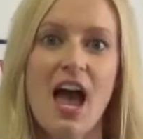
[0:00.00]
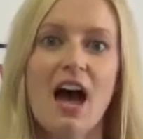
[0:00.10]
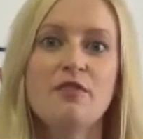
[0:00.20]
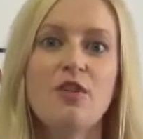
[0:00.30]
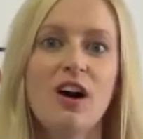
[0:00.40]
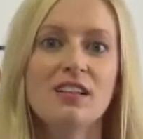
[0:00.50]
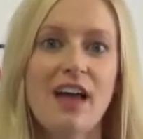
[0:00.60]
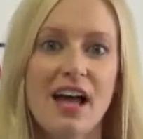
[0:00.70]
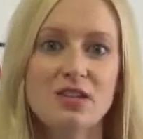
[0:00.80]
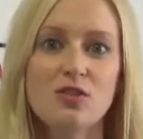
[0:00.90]
And for our
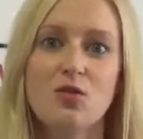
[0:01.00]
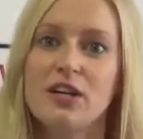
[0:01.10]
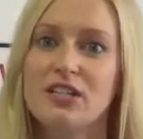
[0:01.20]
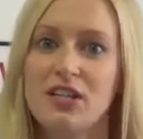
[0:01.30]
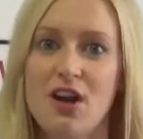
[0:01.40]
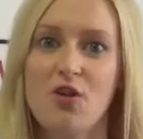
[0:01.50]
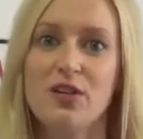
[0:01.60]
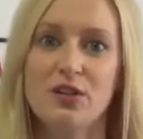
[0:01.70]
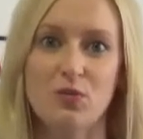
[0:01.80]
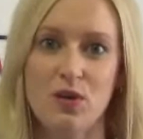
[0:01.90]
last story to know
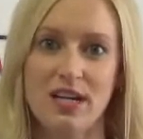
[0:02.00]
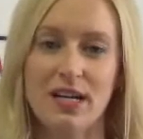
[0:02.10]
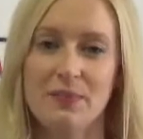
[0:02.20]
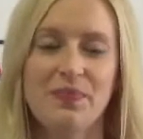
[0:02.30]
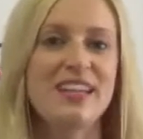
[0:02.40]
this week,